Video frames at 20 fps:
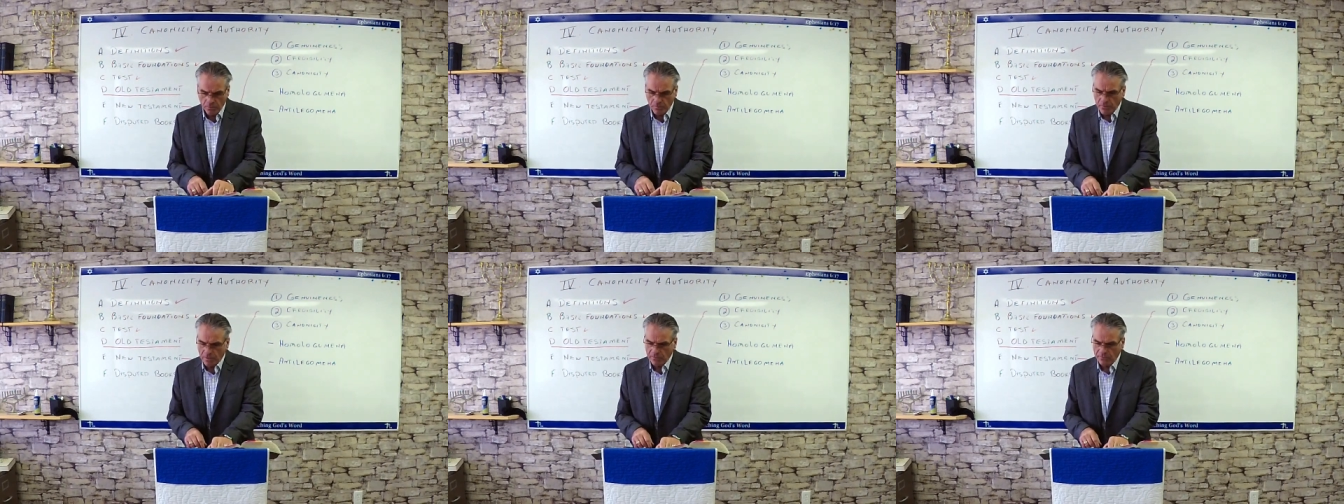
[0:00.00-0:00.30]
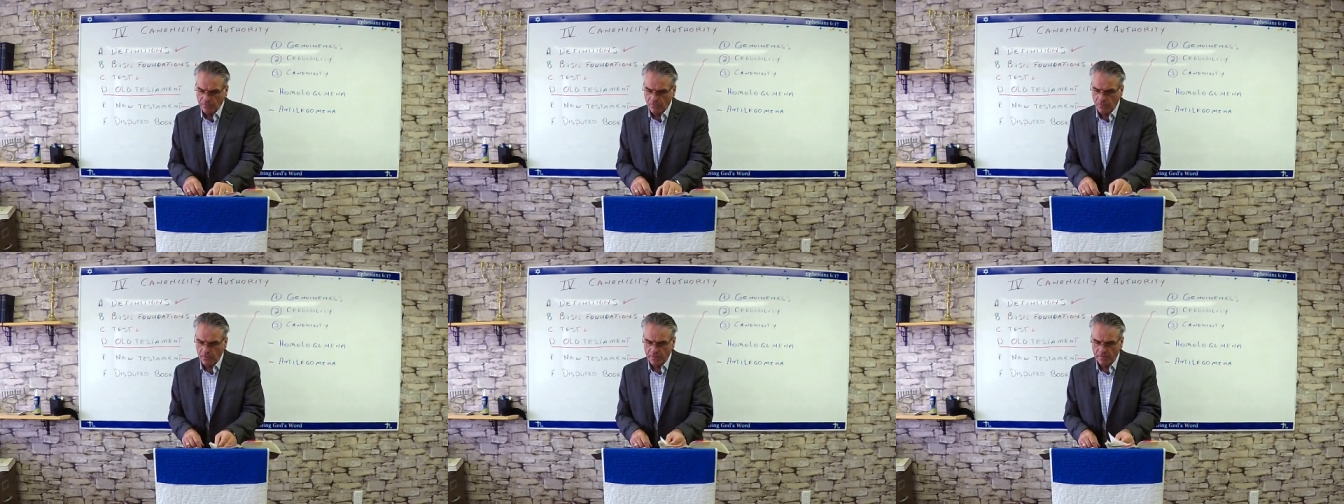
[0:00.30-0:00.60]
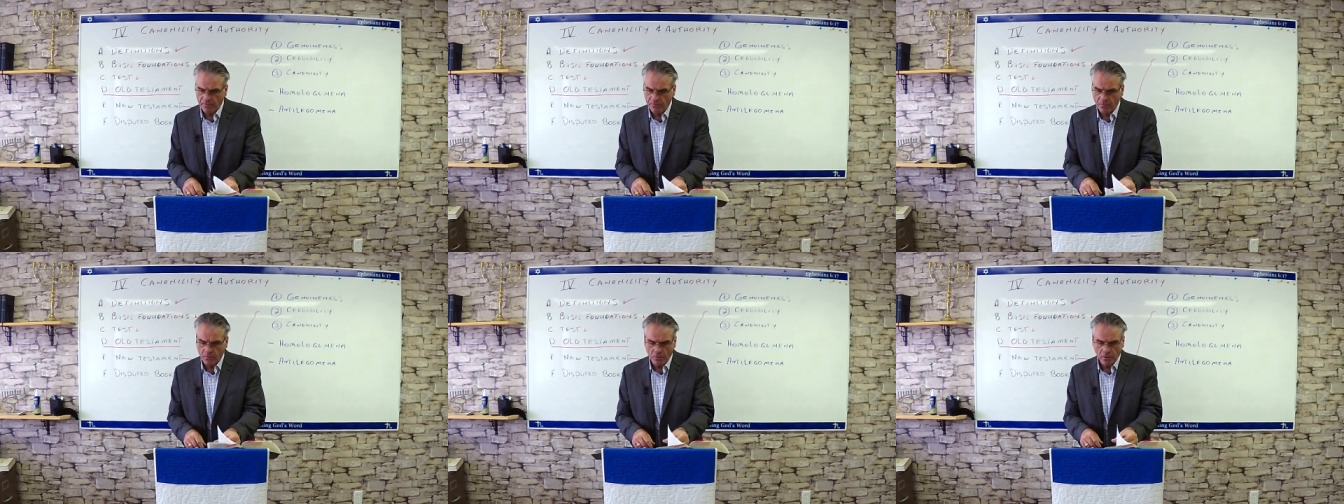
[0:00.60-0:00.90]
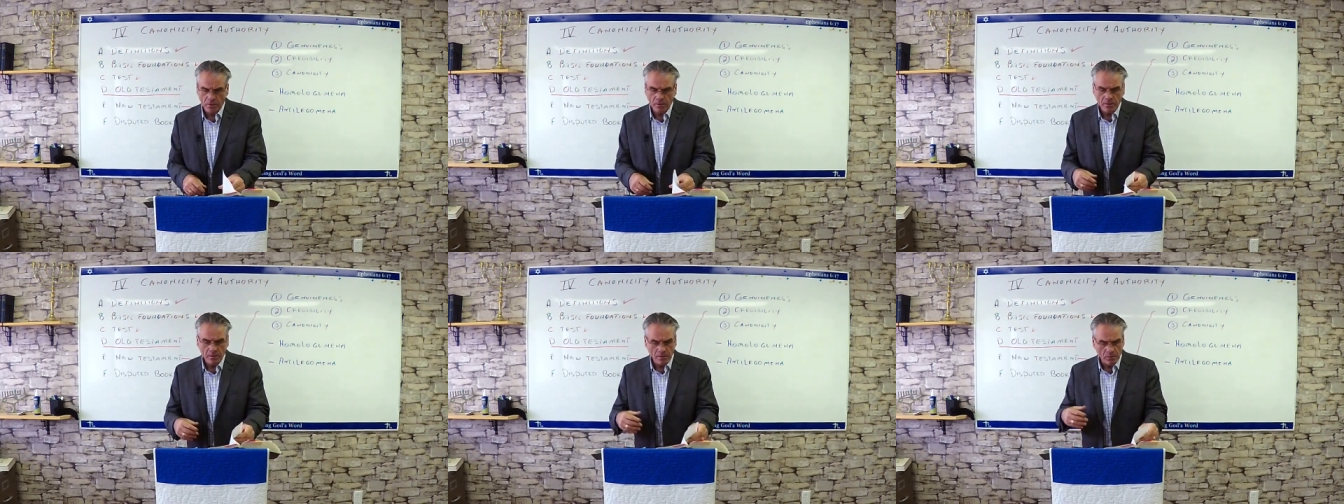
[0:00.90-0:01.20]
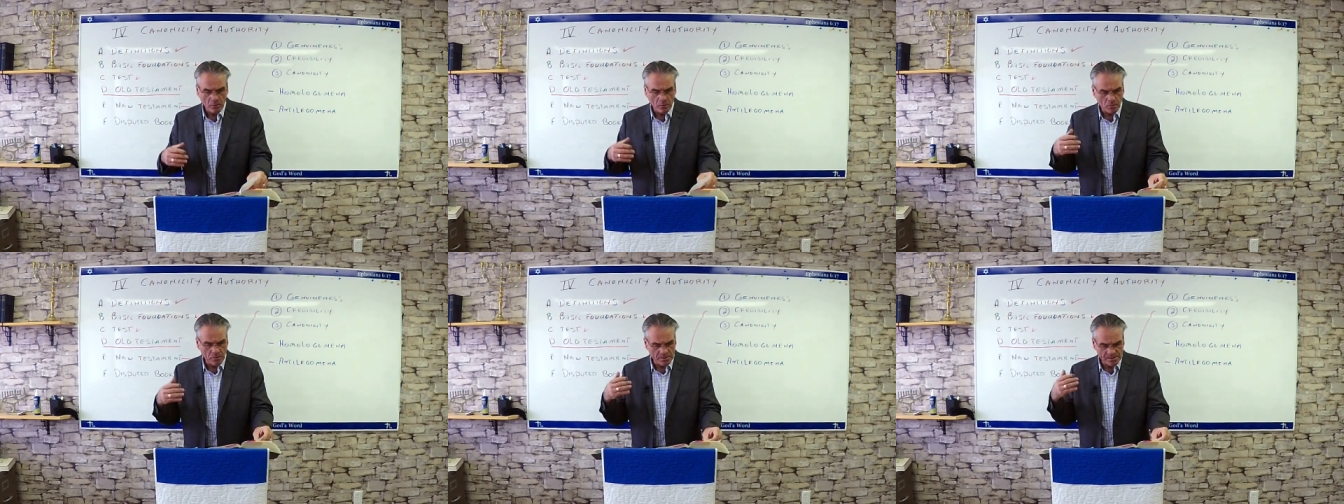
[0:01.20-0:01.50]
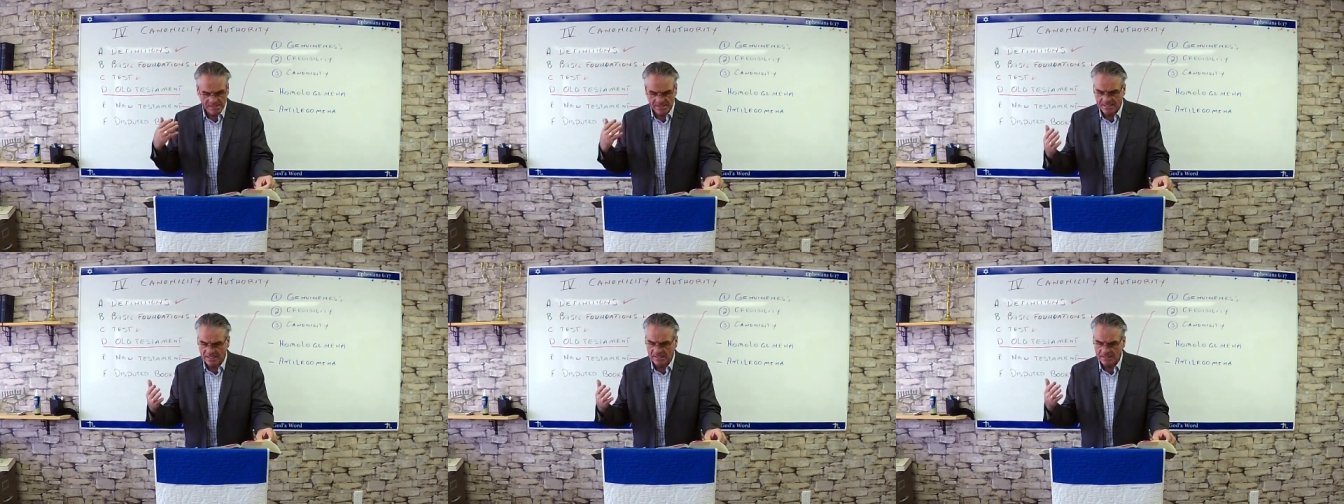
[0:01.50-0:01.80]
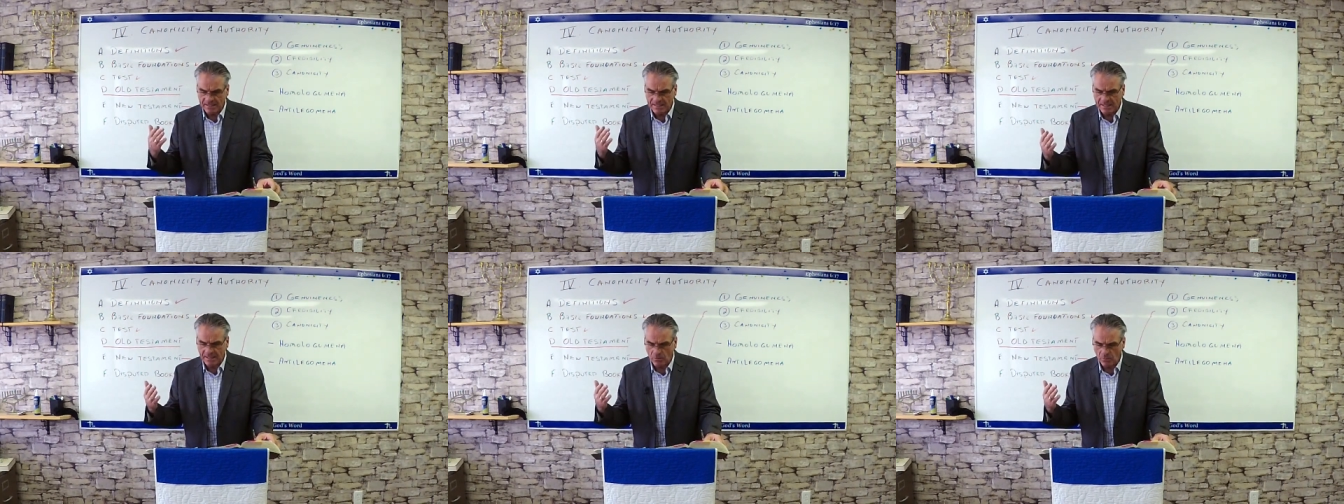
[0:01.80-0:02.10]
about 44. We still
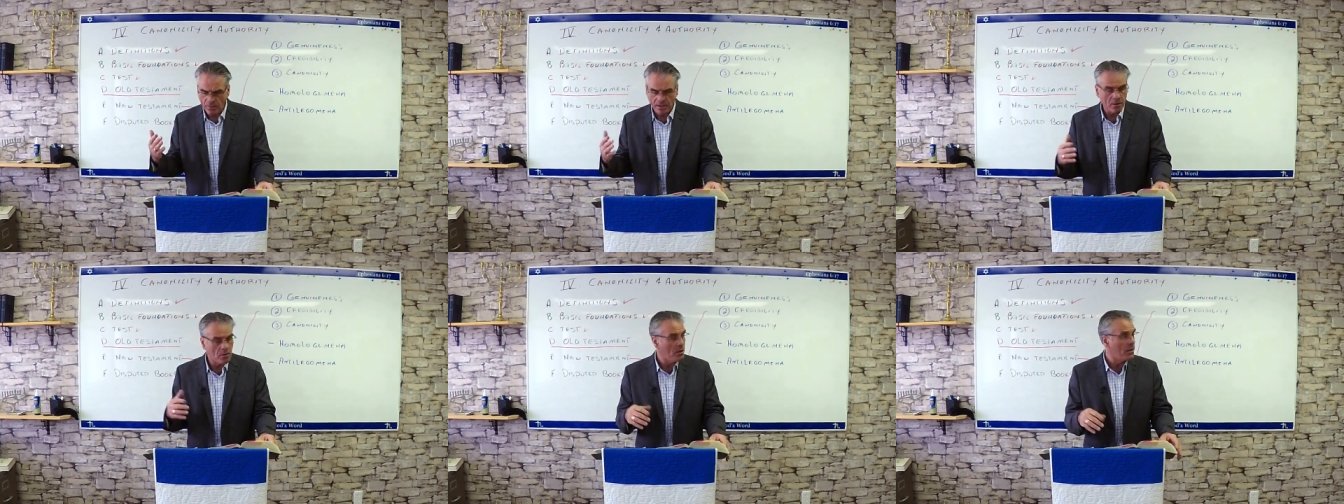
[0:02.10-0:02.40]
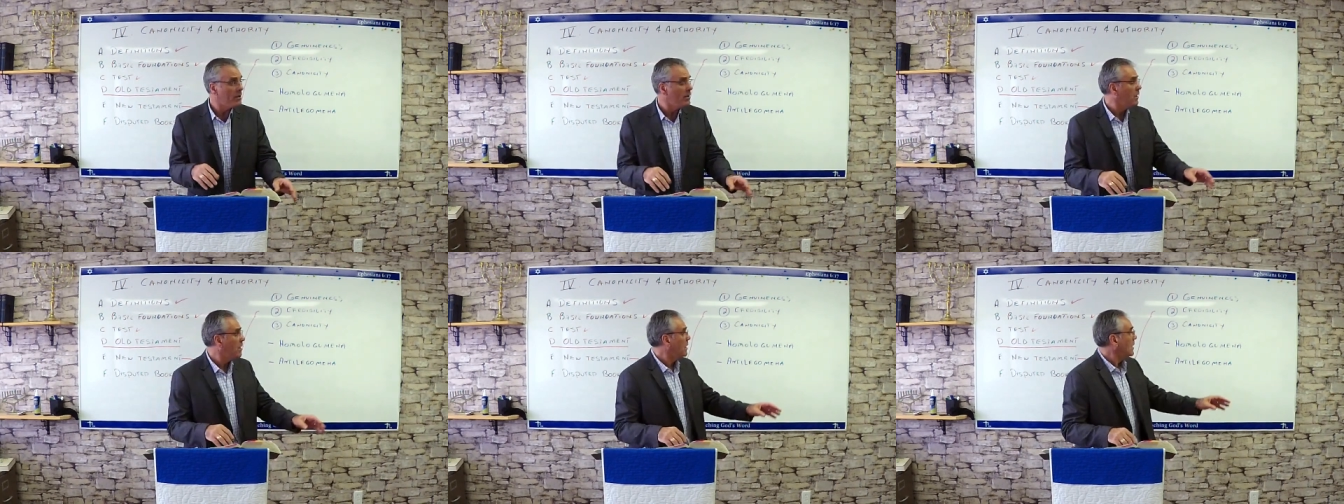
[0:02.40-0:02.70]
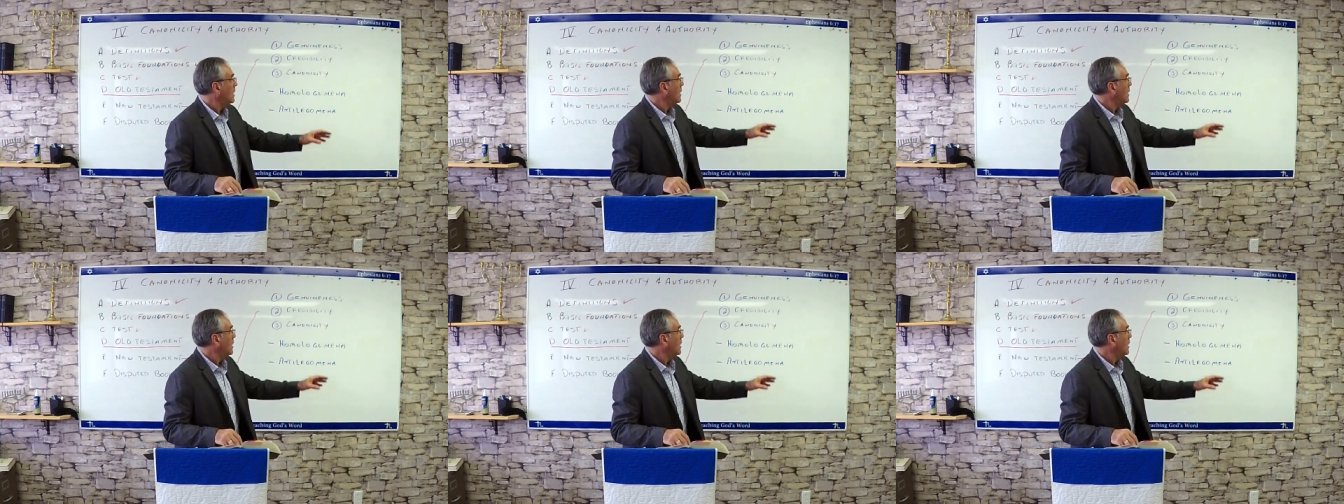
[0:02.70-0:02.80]
carry on